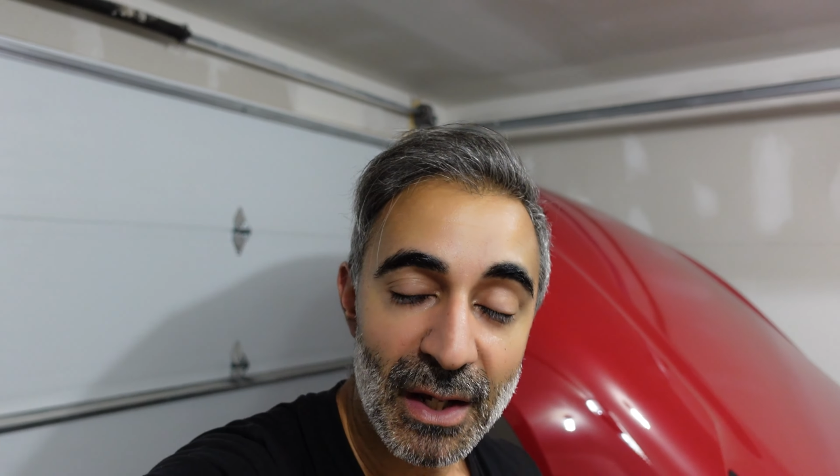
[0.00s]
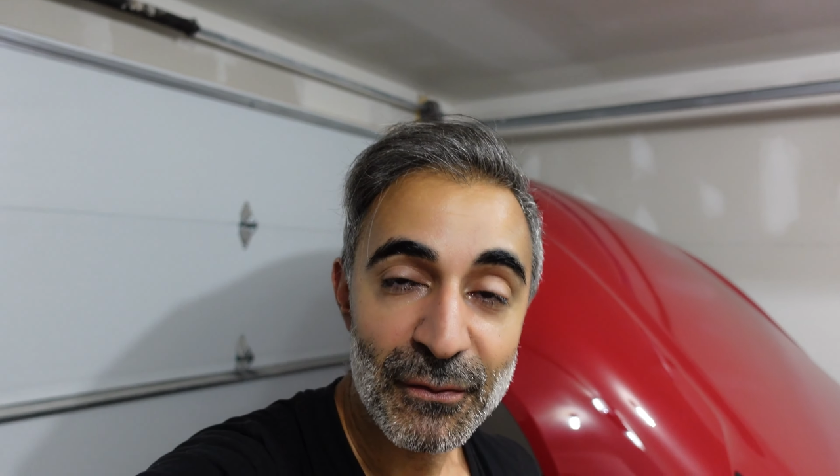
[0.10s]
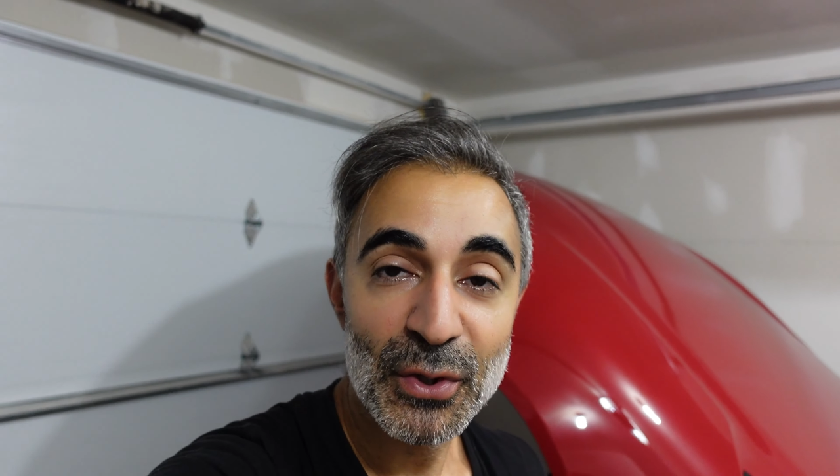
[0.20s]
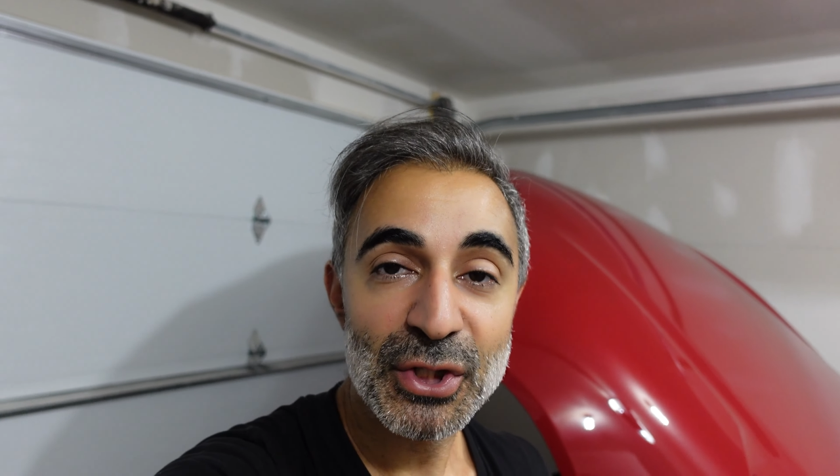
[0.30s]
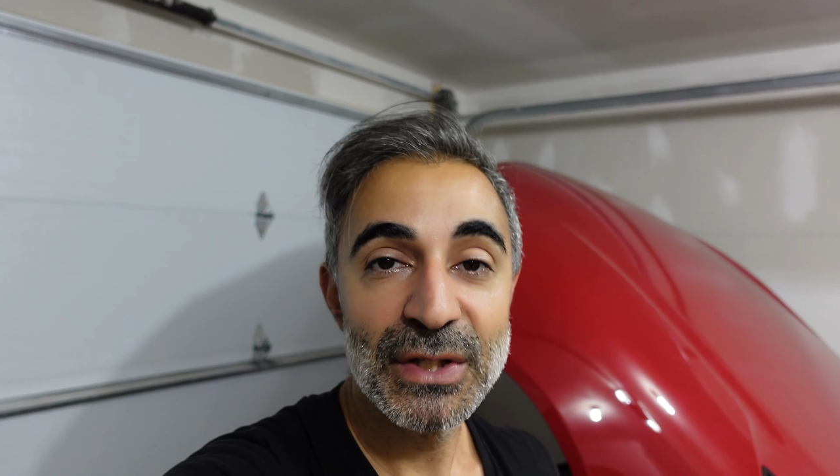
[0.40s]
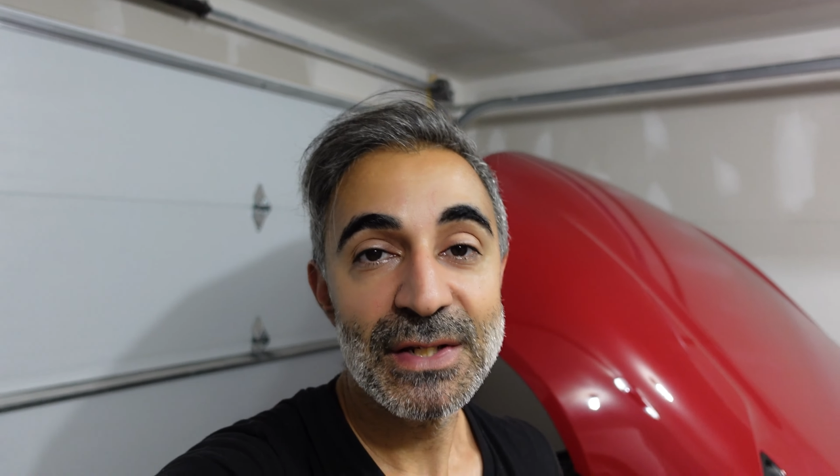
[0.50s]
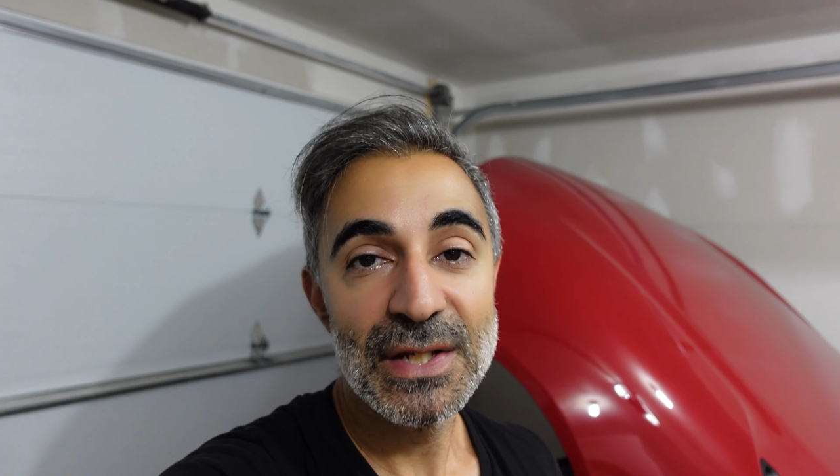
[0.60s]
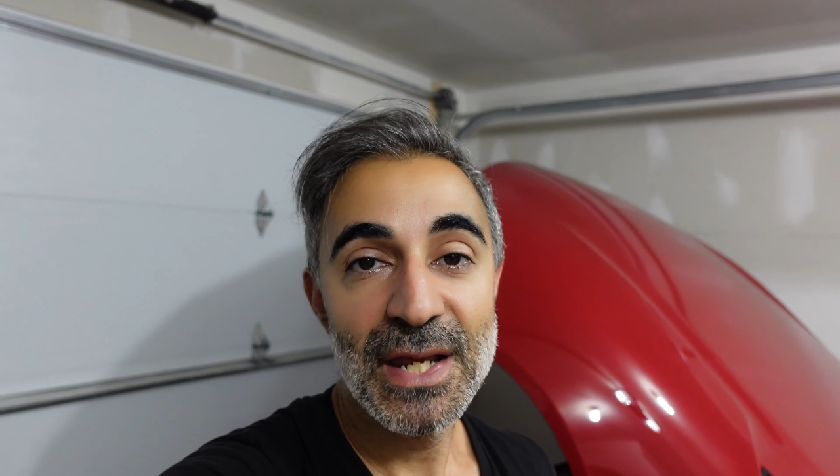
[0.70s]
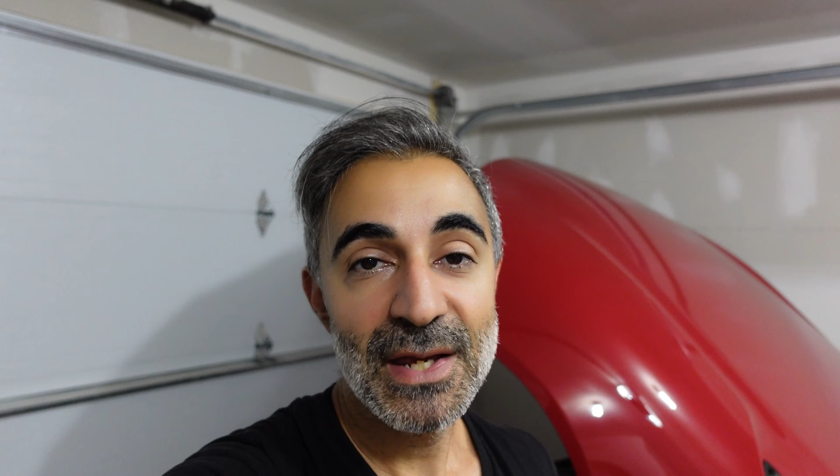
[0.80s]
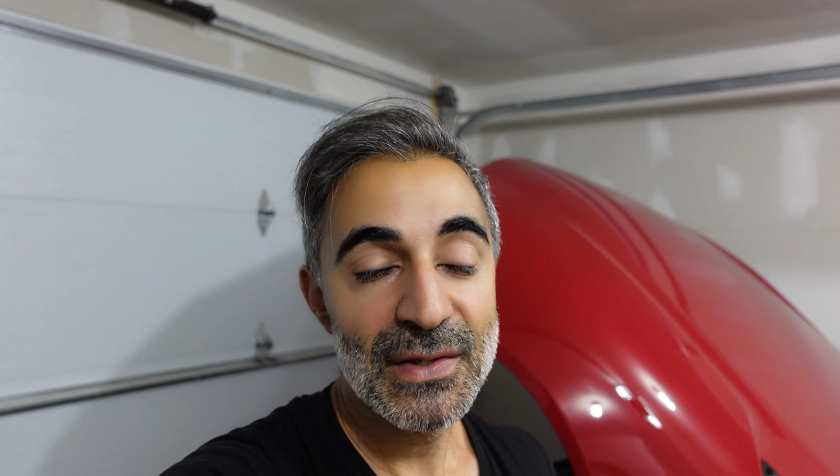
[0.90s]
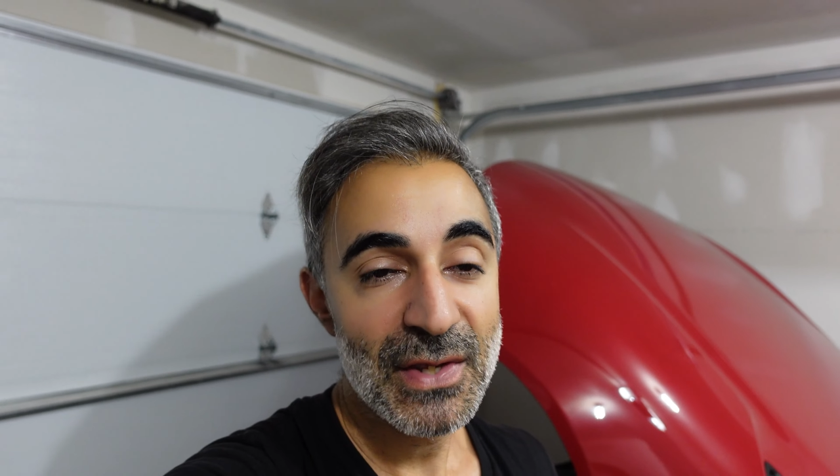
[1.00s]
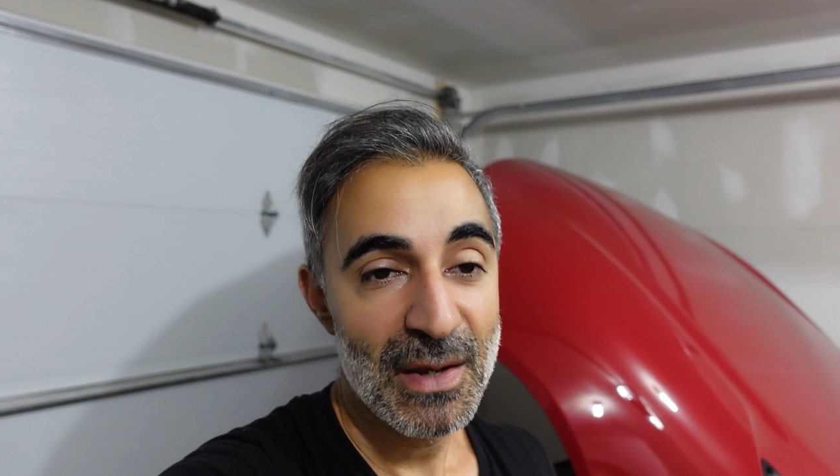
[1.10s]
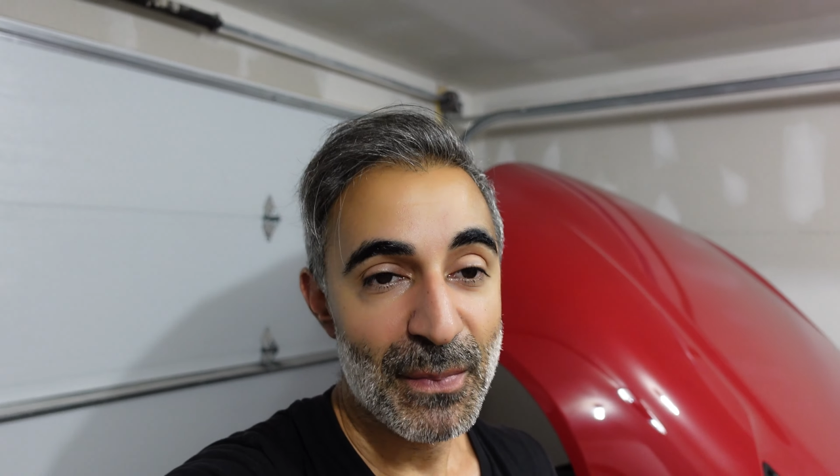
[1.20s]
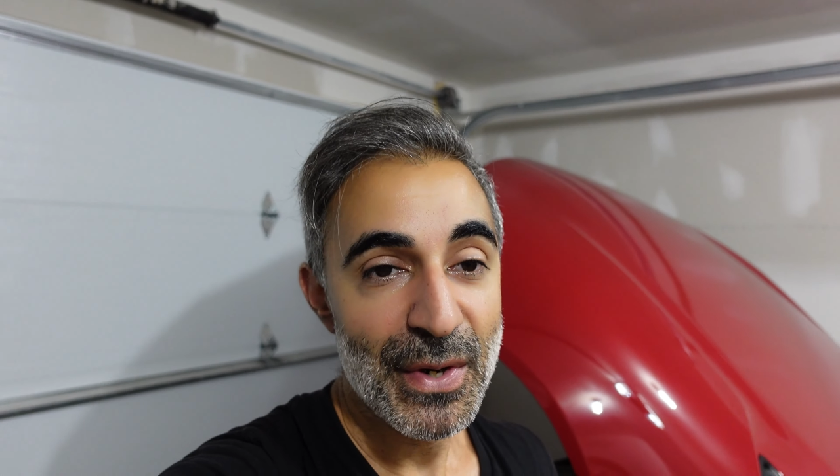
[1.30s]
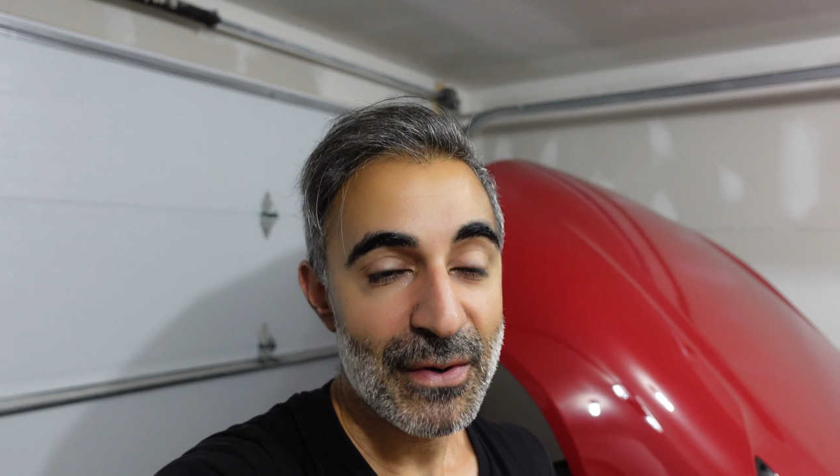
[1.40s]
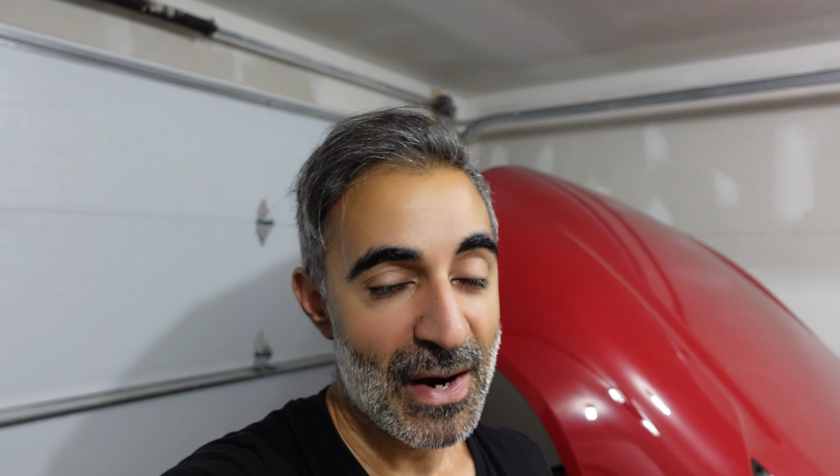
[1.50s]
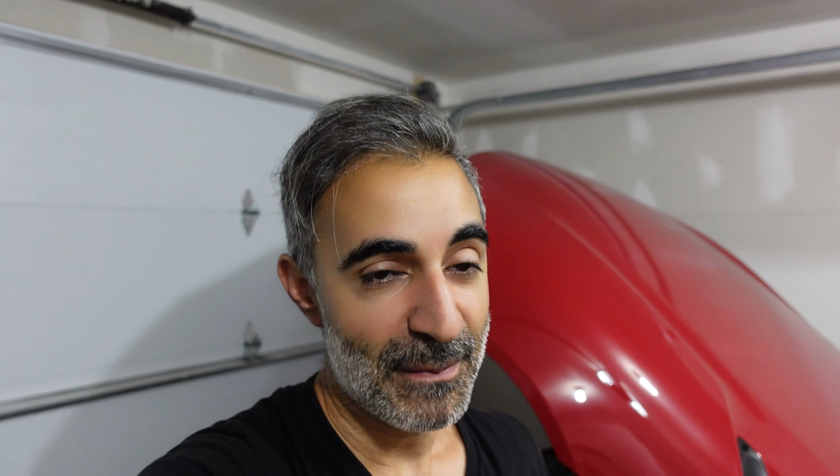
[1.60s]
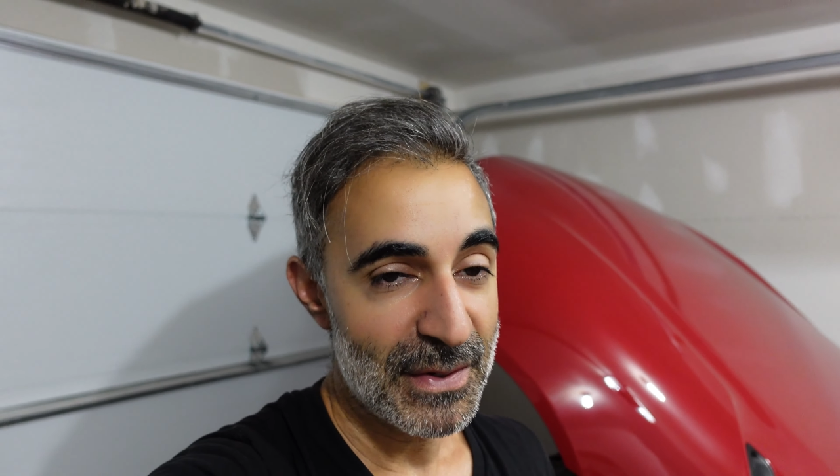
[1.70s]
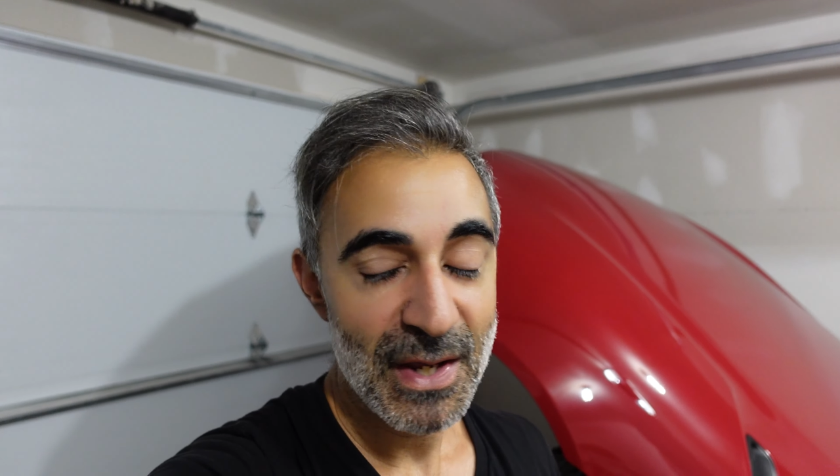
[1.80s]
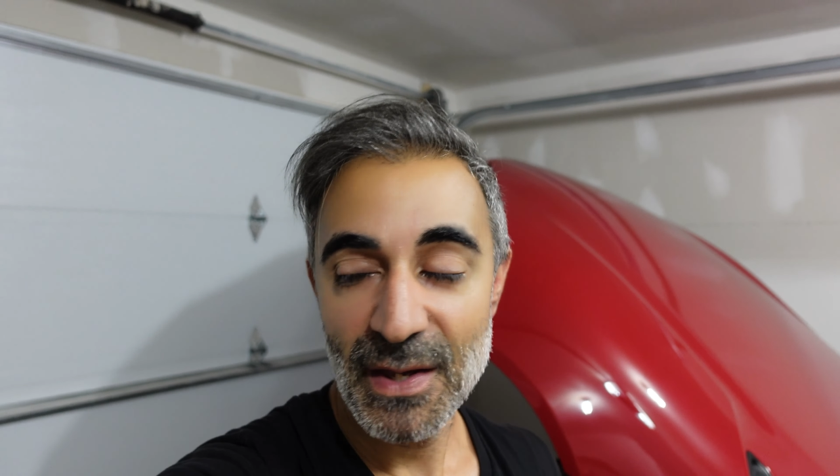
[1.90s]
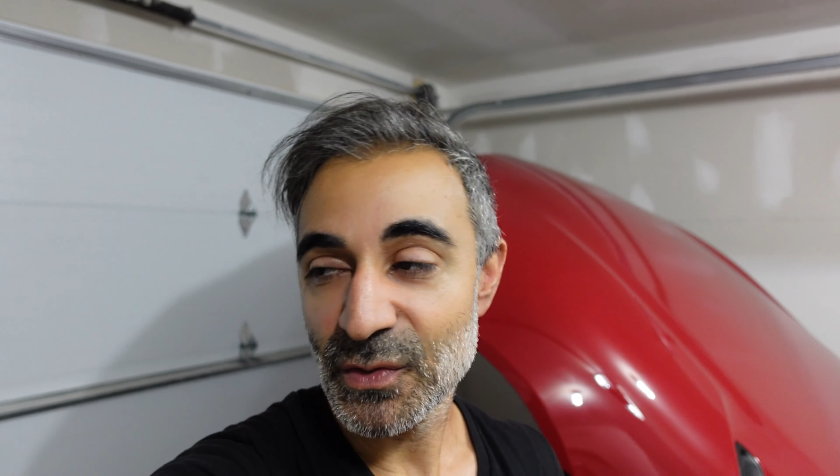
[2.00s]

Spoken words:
Unfortunately, today is a pretty crappy day.